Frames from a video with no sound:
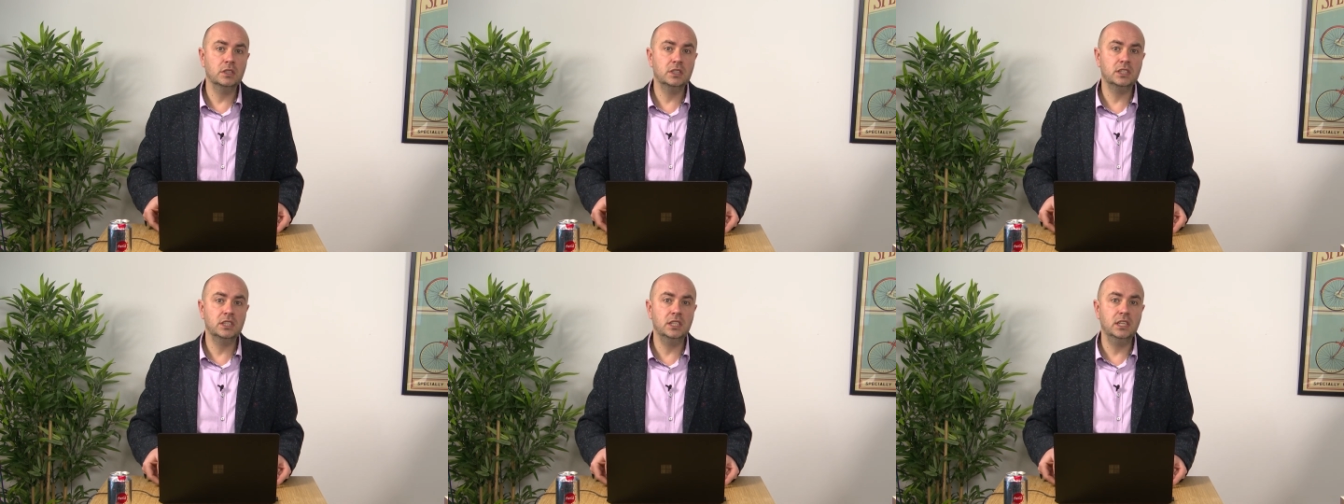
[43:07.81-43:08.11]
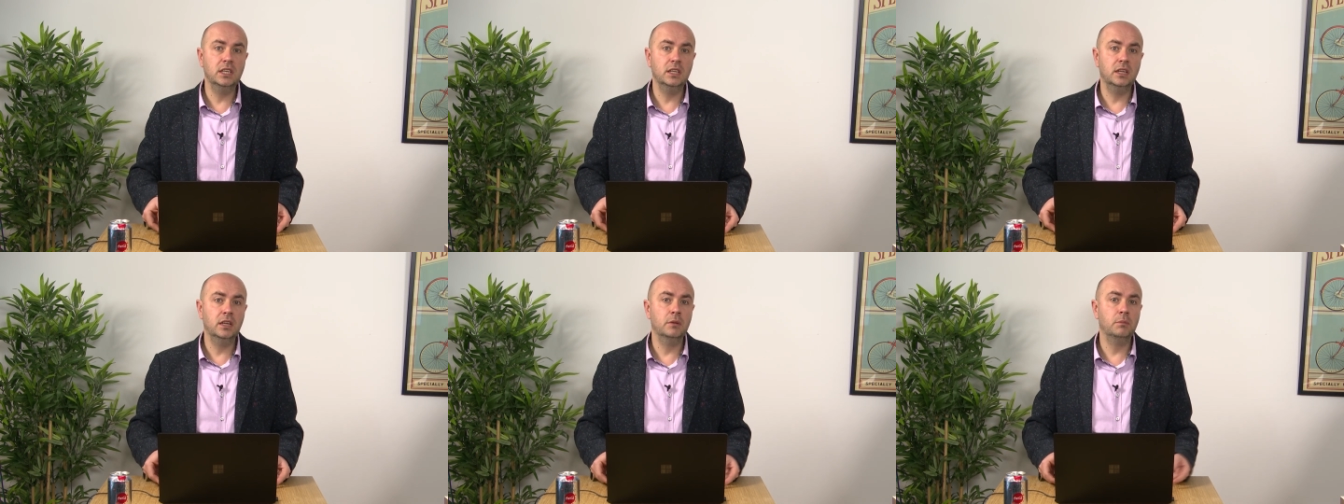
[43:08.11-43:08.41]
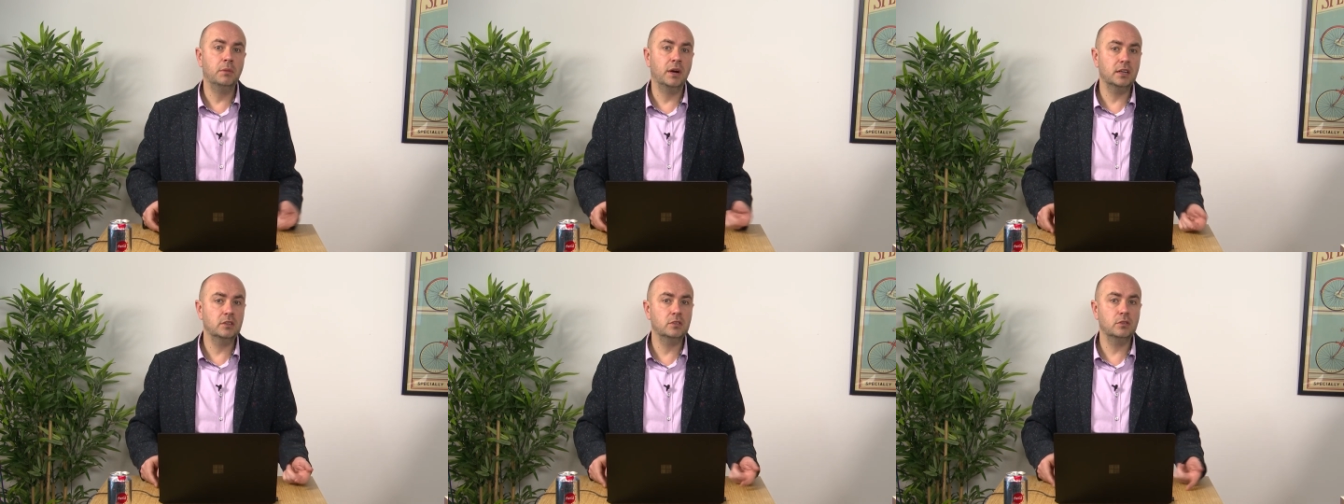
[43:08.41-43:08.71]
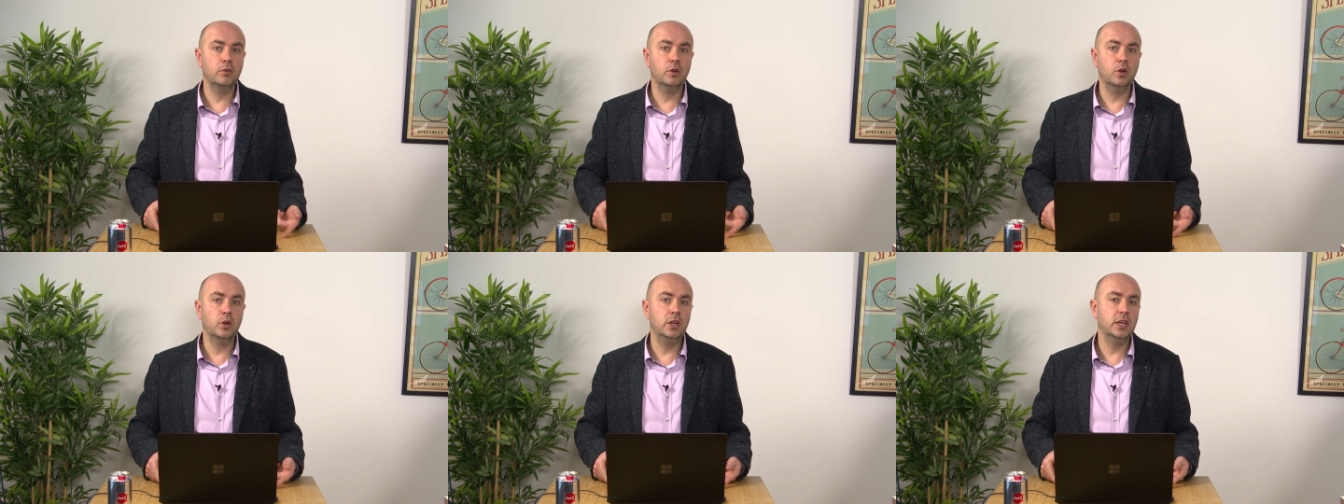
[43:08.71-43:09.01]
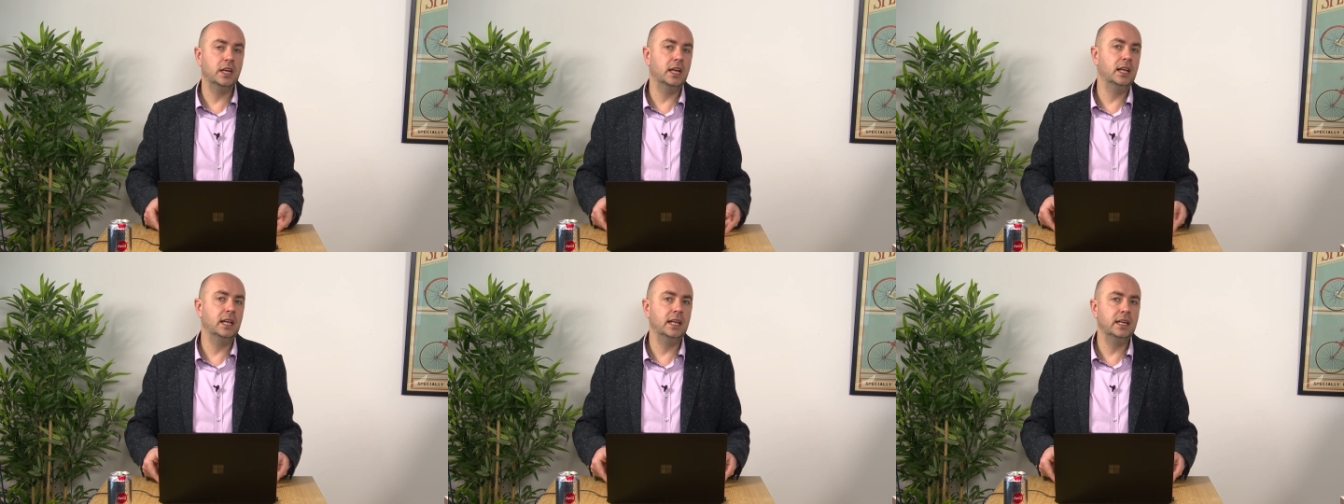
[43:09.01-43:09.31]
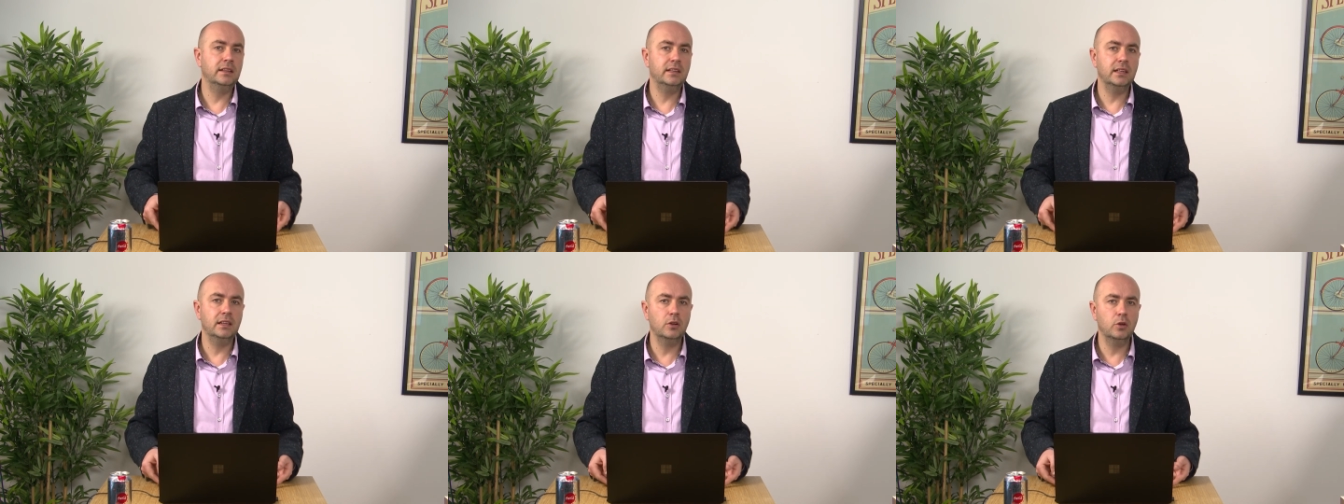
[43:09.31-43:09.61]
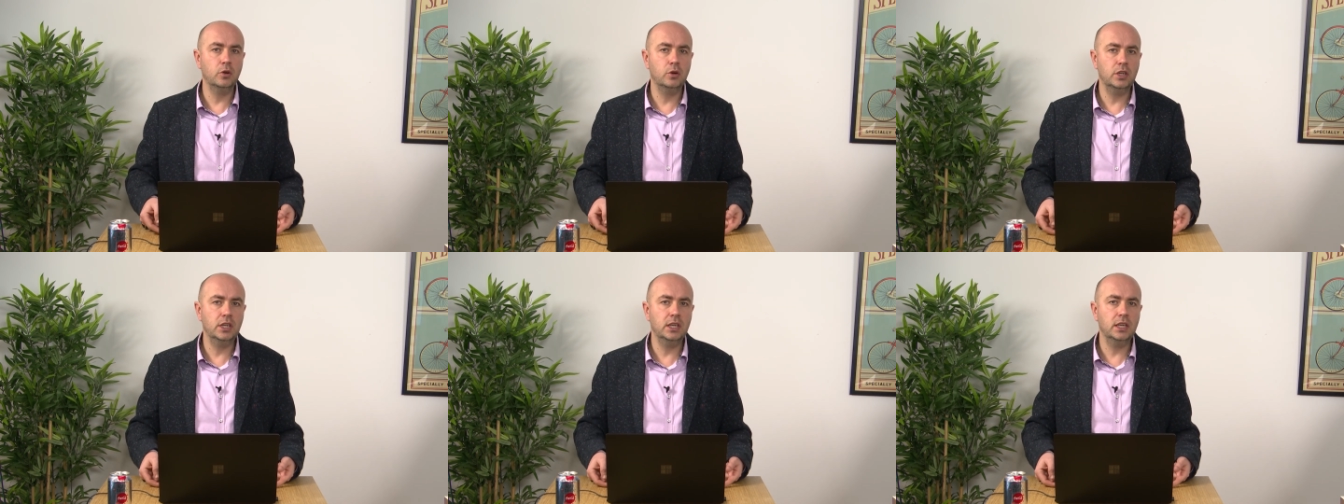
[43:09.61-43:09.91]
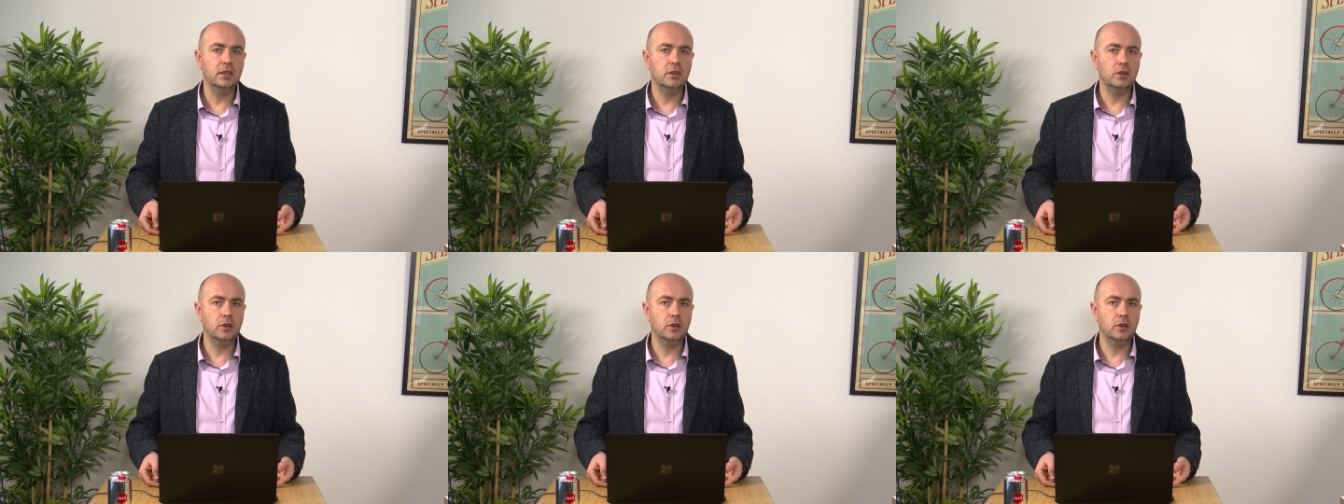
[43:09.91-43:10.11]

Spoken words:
see the Microsoft Learning and LinkedIn Learning